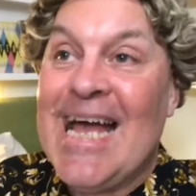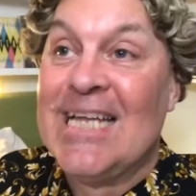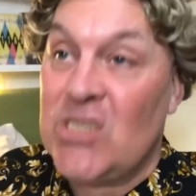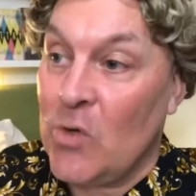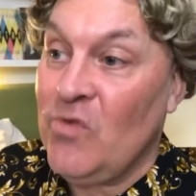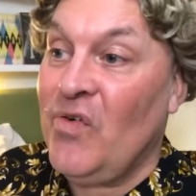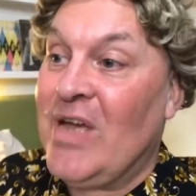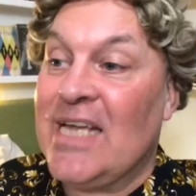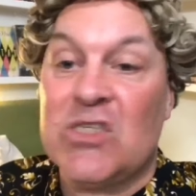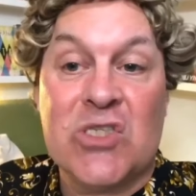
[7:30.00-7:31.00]
And don't
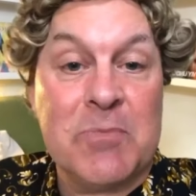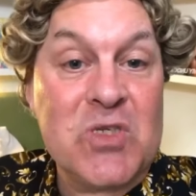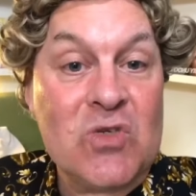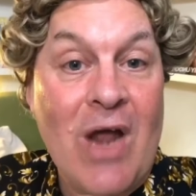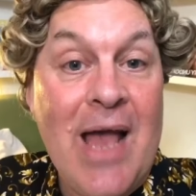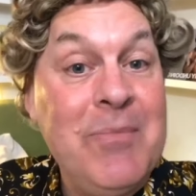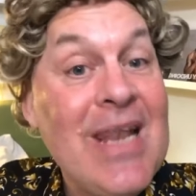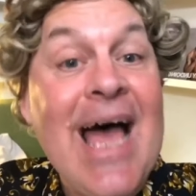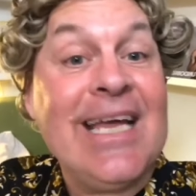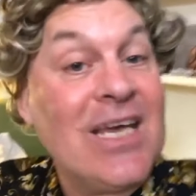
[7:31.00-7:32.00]
forget to subscribe,
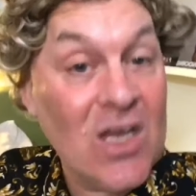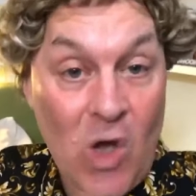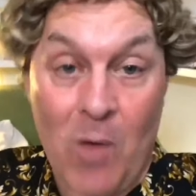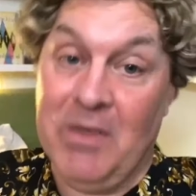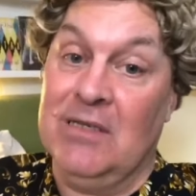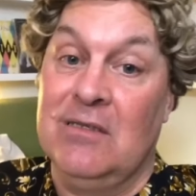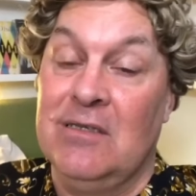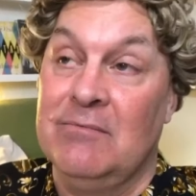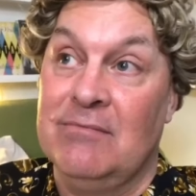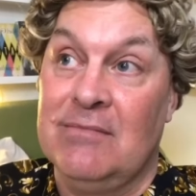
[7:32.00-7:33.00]
like, and
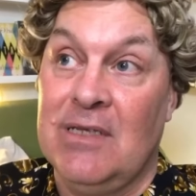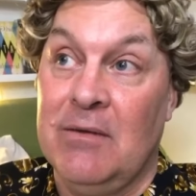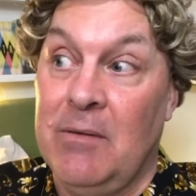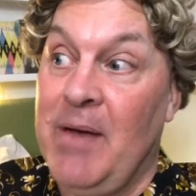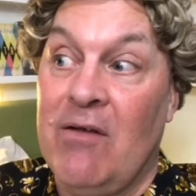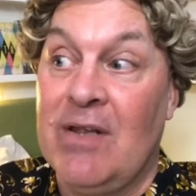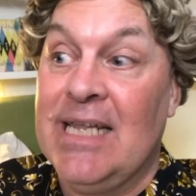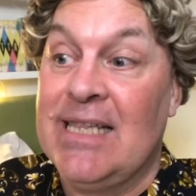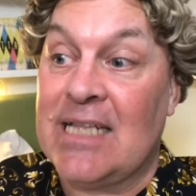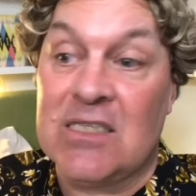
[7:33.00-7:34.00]
comment. Apparently
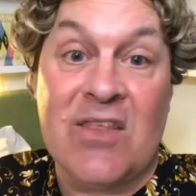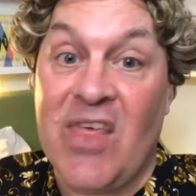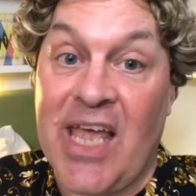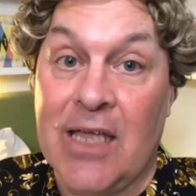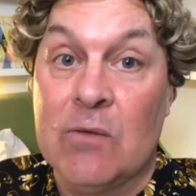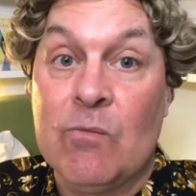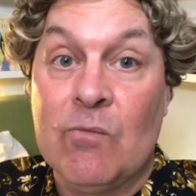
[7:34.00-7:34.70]
that's a thing.